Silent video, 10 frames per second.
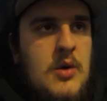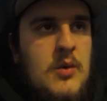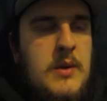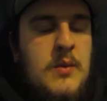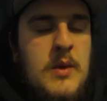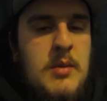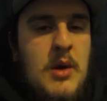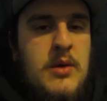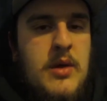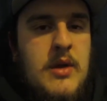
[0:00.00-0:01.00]
we
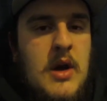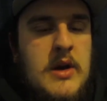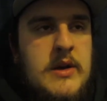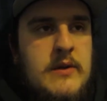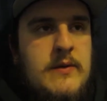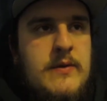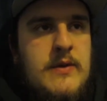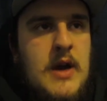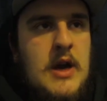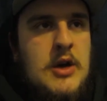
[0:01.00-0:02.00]
both kind of
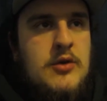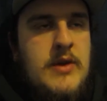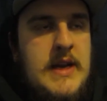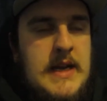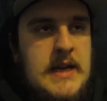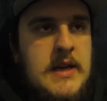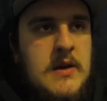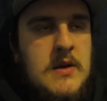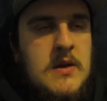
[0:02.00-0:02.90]
agreed